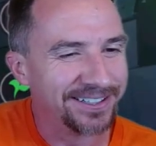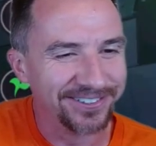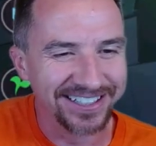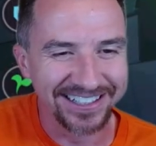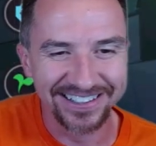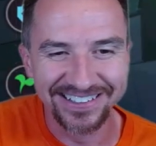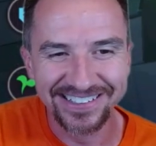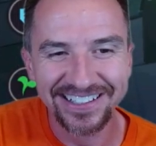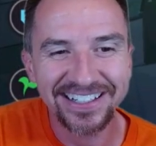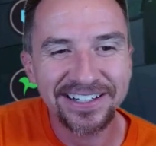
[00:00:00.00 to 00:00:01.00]
ridiculous,
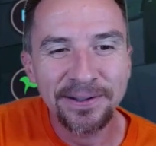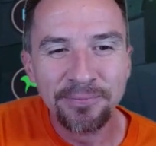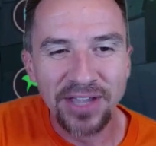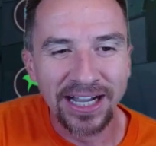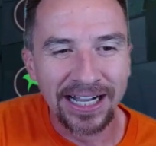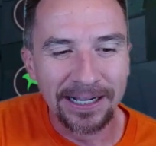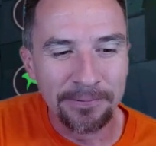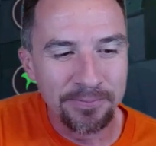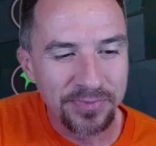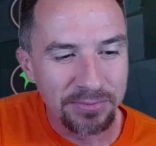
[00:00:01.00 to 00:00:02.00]

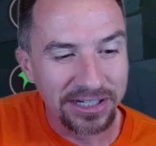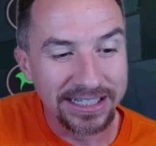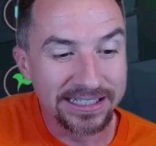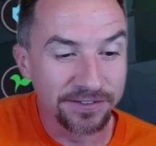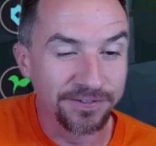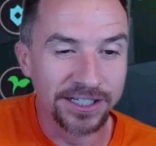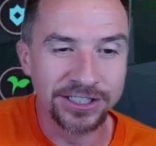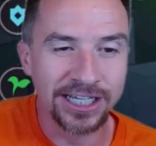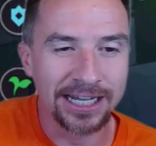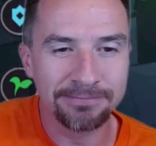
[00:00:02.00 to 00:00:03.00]
but he is a fun
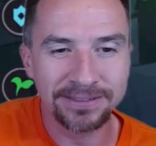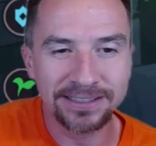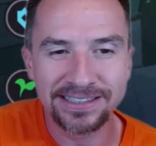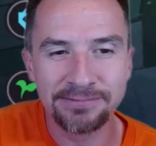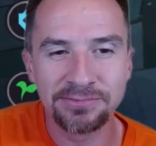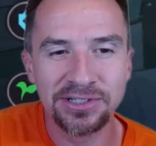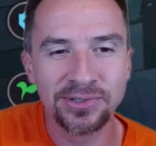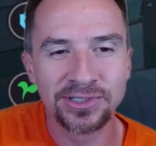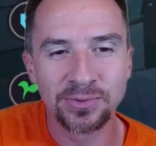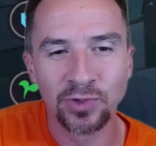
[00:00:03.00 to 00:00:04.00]
champ. He seems to be
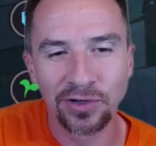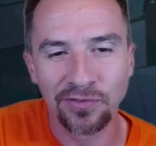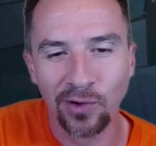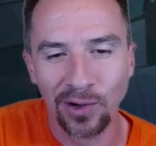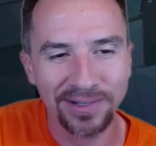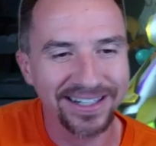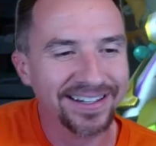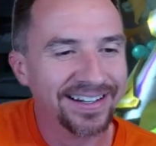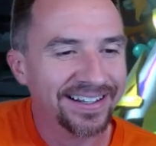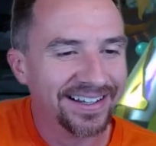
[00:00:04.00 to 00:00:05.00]
doing some work for me.
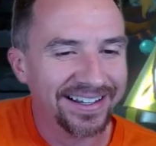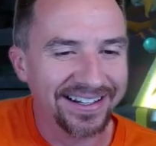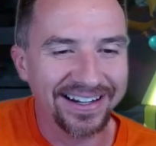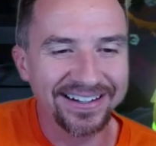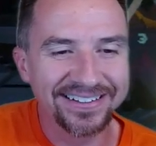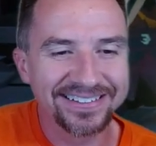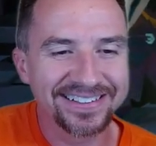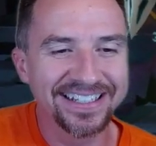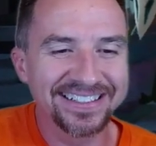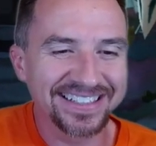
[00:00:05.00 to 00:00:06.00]

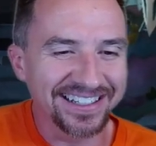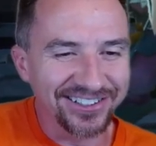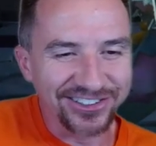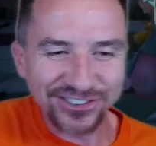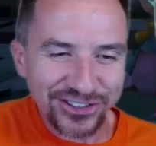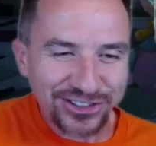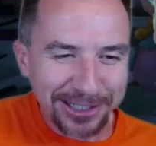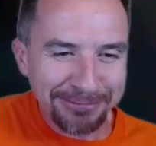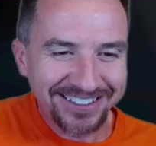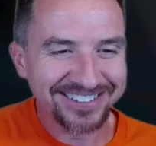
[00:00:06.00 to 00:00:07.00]
He got a little
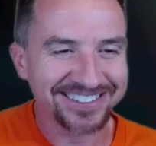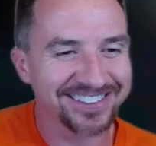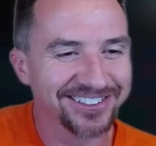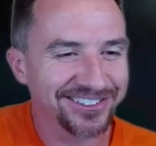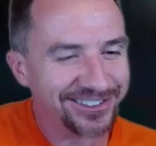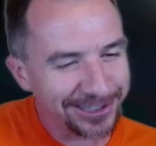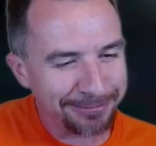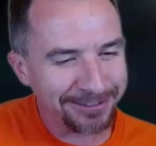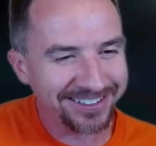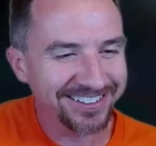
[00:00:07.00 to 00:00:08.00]
shimmy, just a little
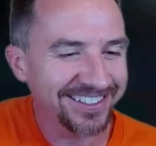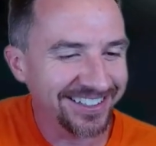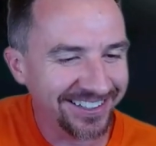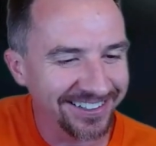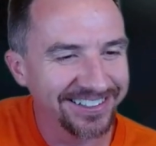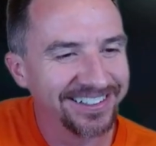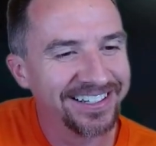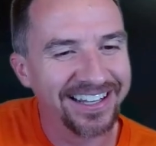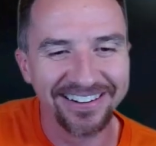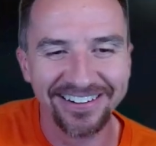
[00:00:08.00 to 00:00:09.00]
shimmy. I
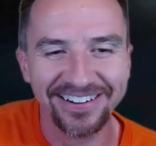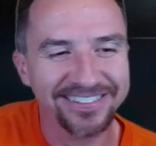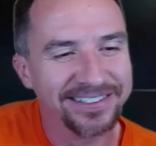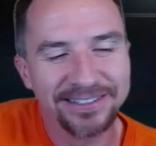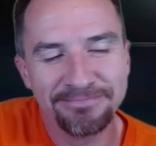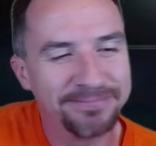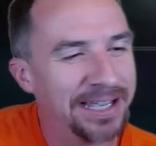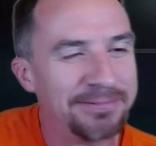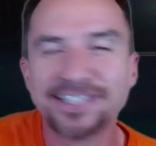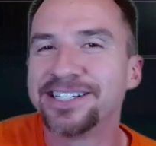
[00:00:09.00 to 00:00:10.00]
don't know,
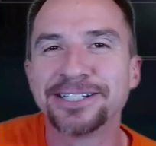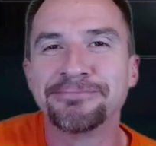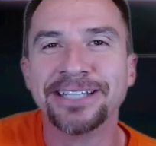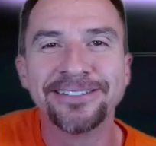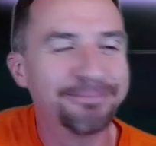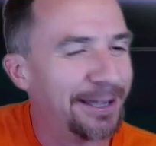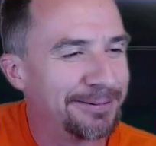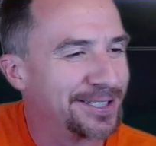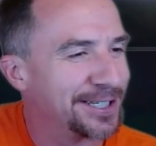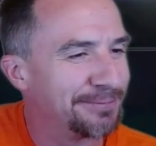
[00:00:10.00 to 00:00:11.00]
maybe it's just me.
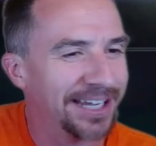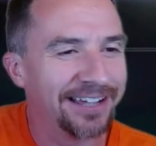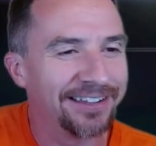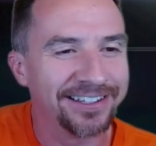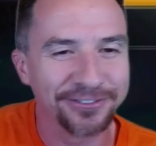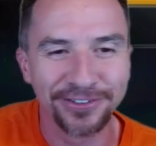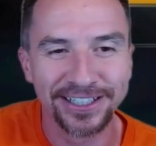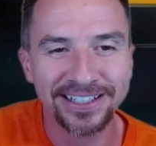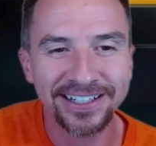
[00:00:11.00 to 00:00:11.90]
I think it's funny.